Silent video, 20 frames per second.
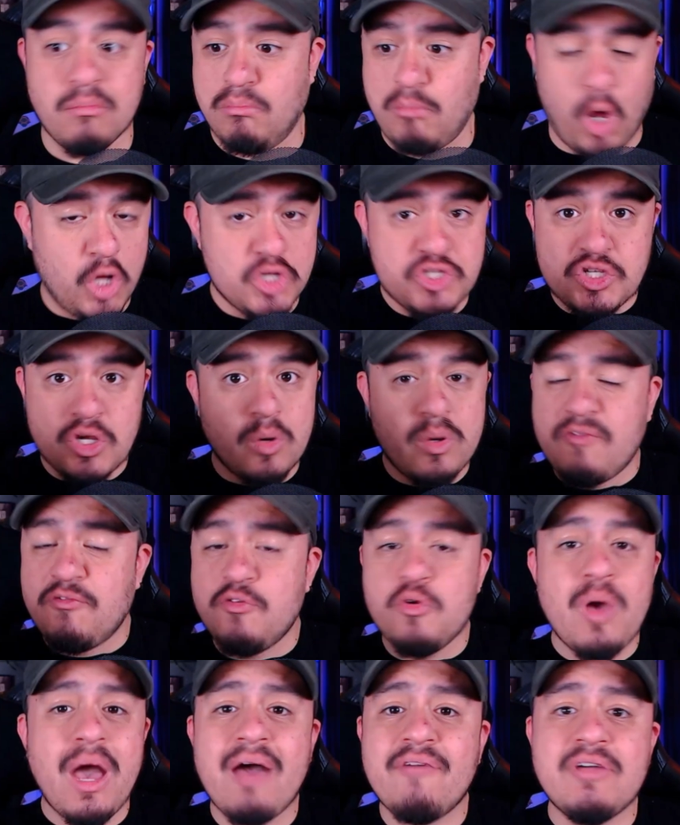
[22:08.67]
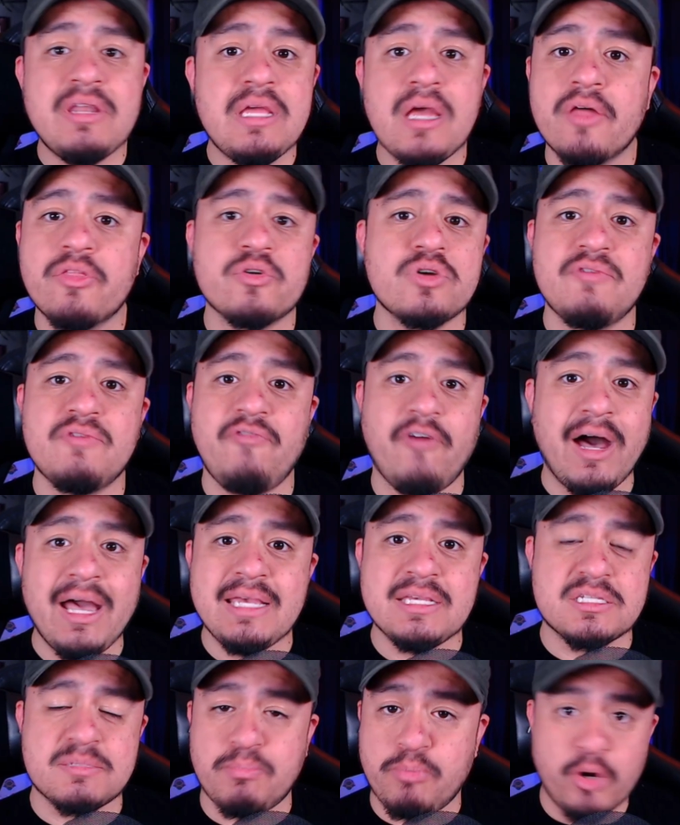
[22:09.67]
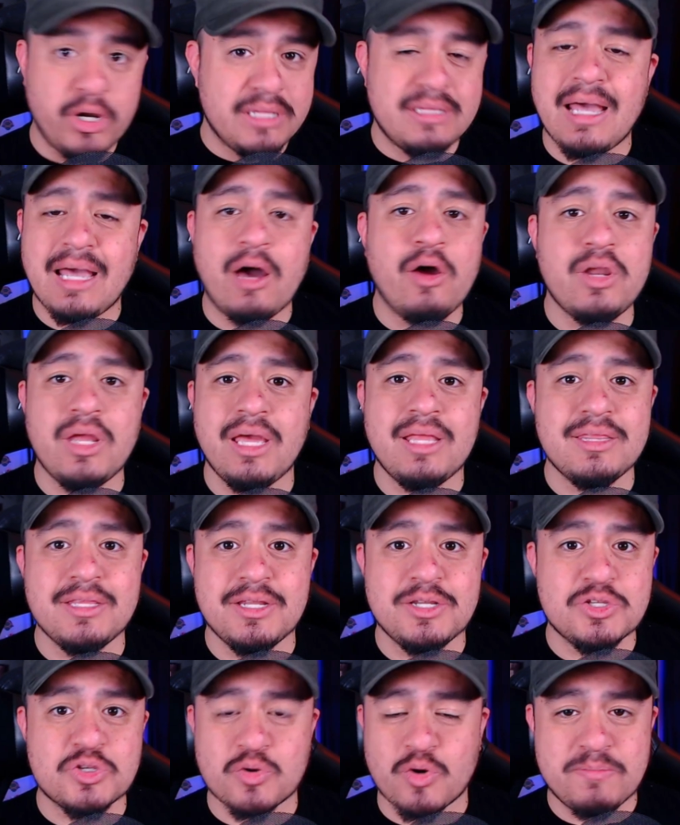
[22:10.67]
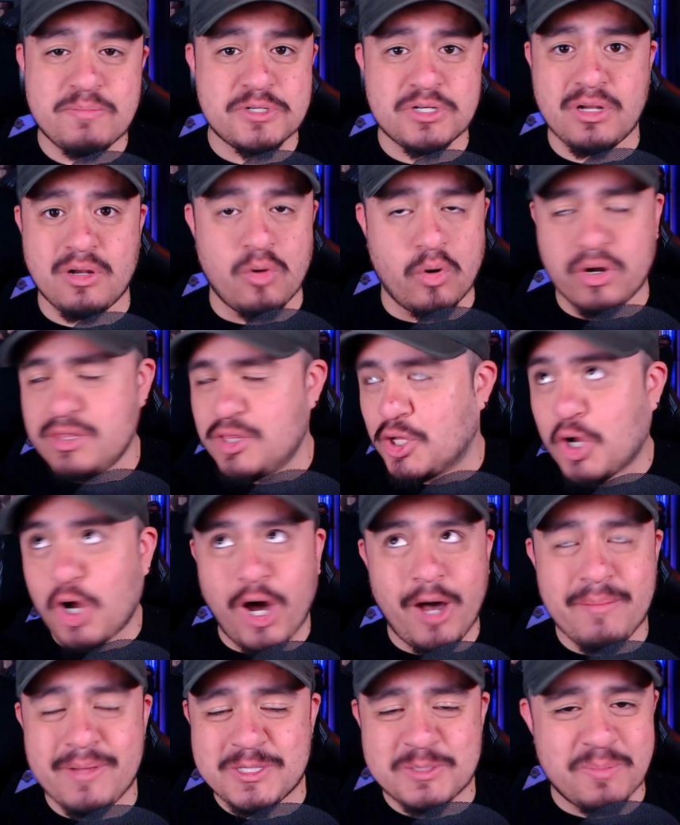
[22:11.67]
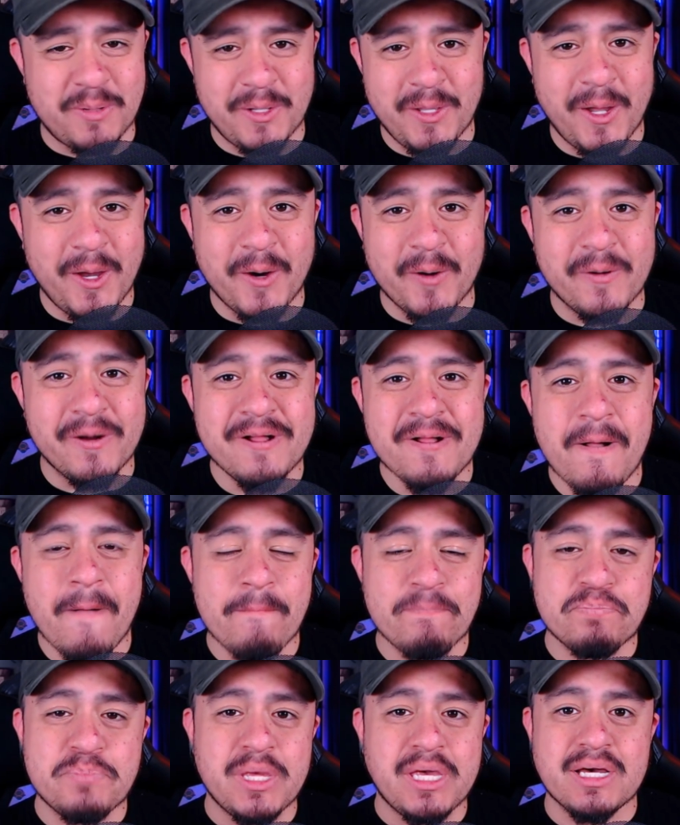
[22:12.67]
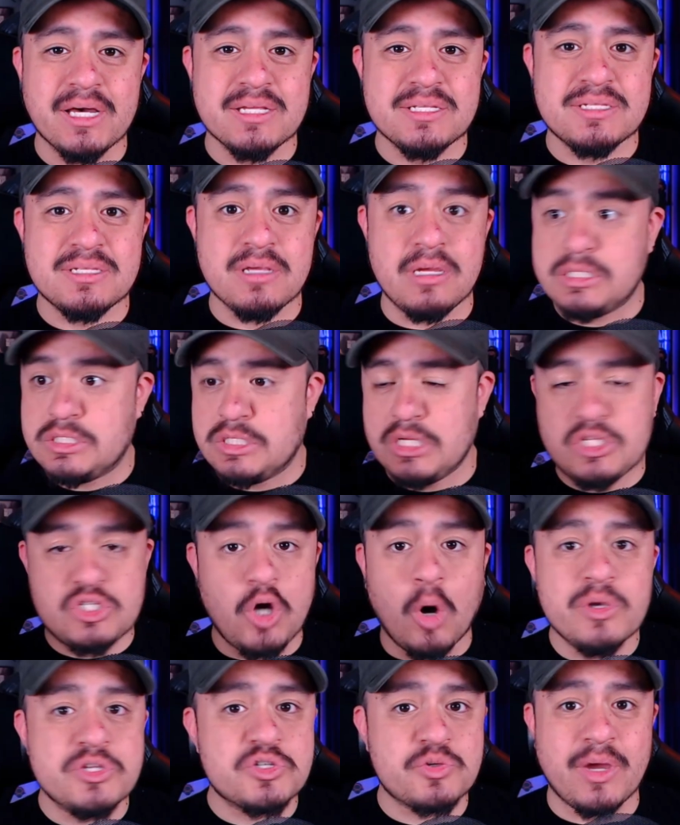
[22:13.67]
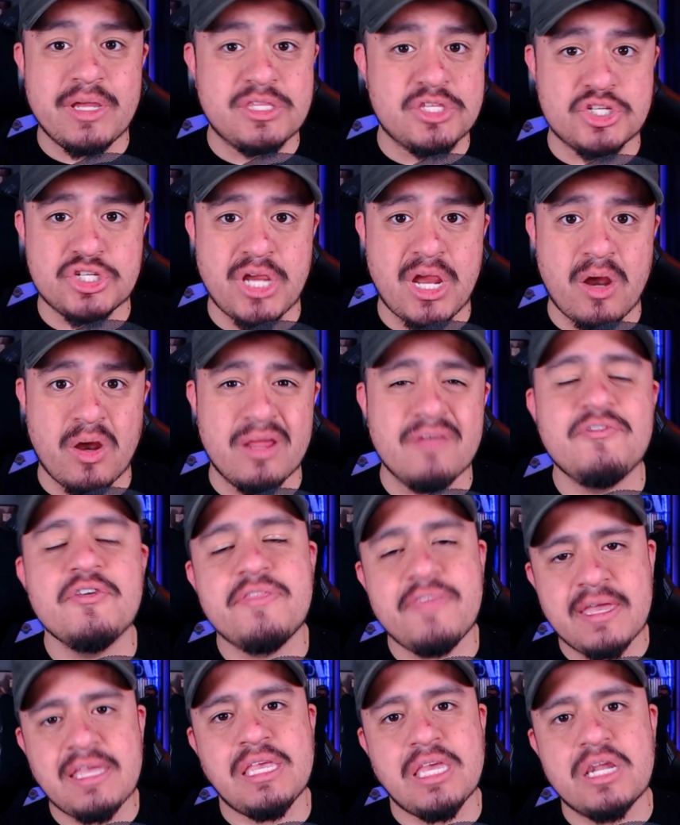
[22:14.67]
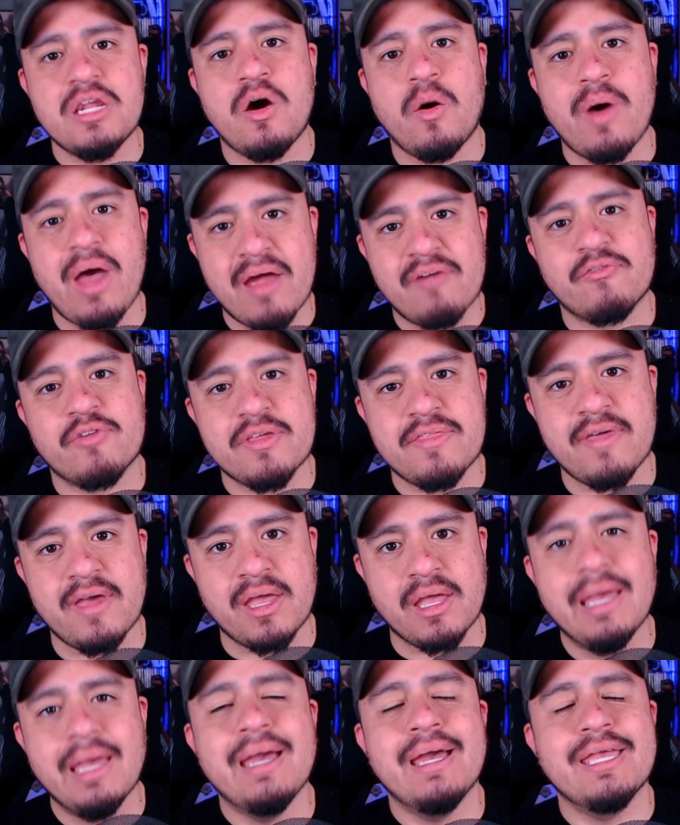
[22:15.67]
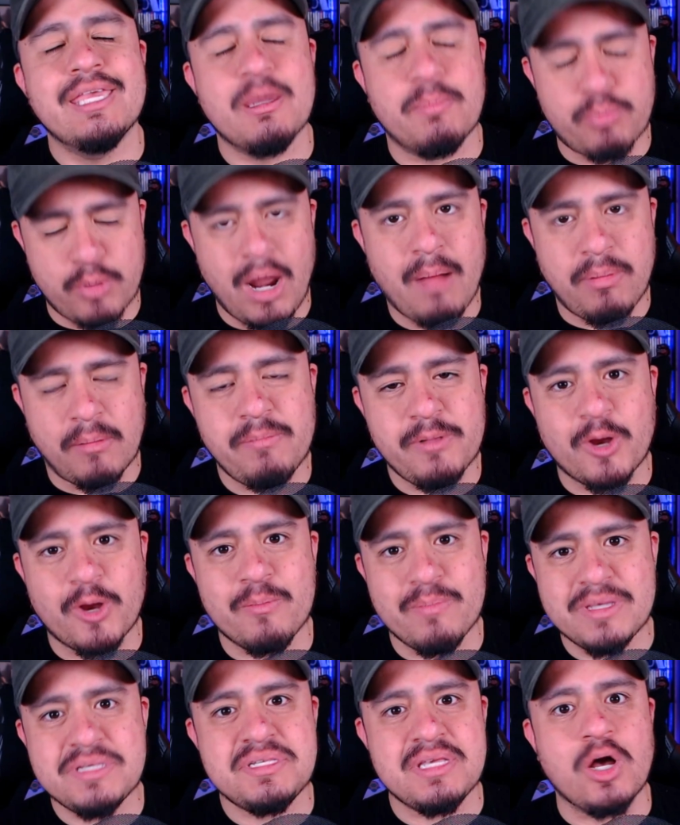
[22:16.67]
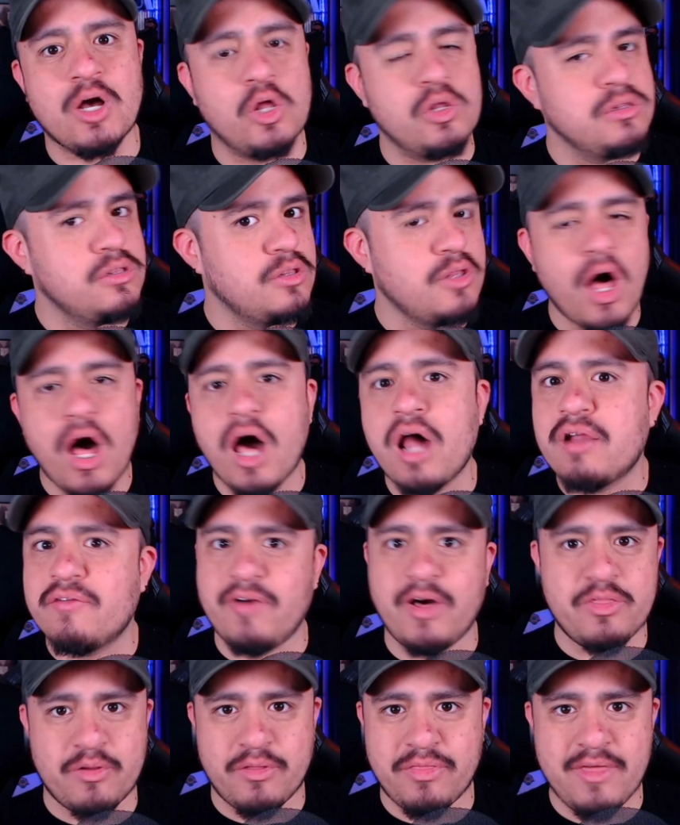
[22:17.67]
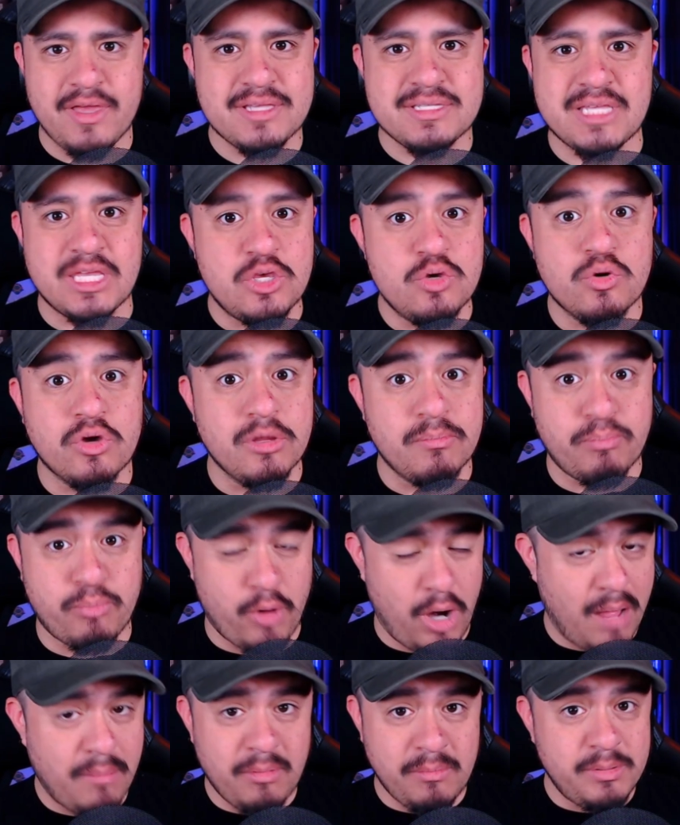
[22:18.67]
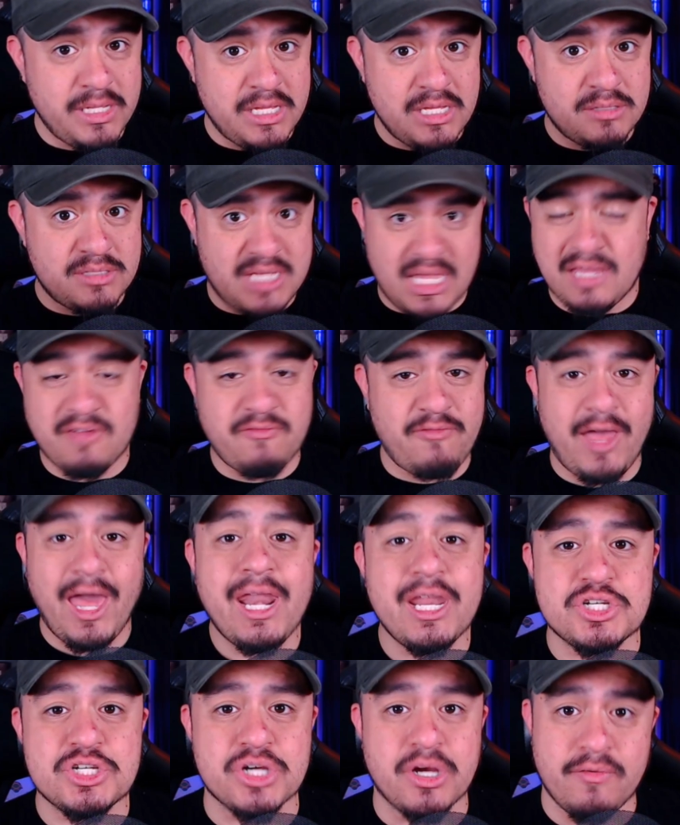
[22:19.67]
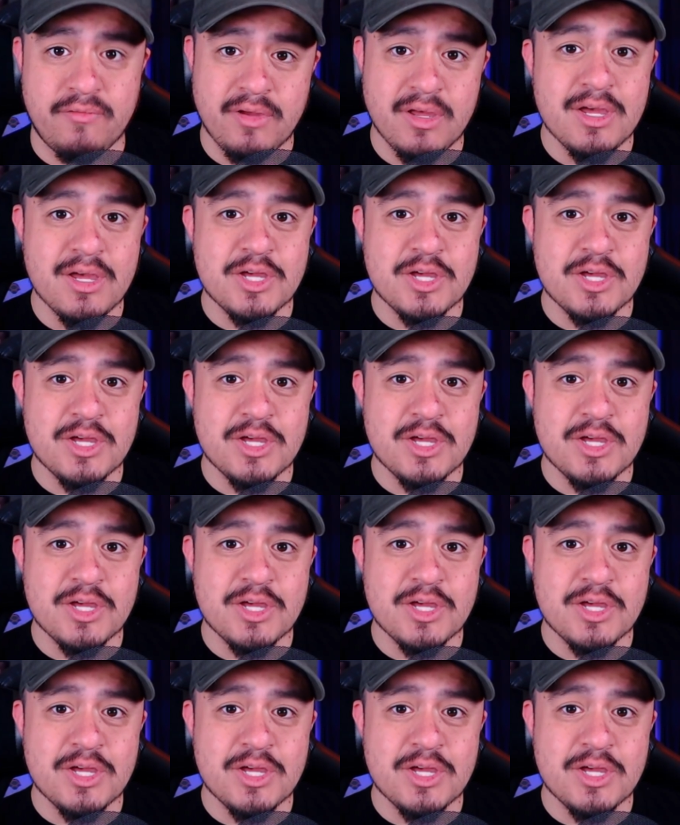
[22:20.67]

Also, if you have any other advice, put it down in the description or in the comments below, because it's always great to share. If you think you know everything, you probably are missing a lot of other things that you could probably take advantage of.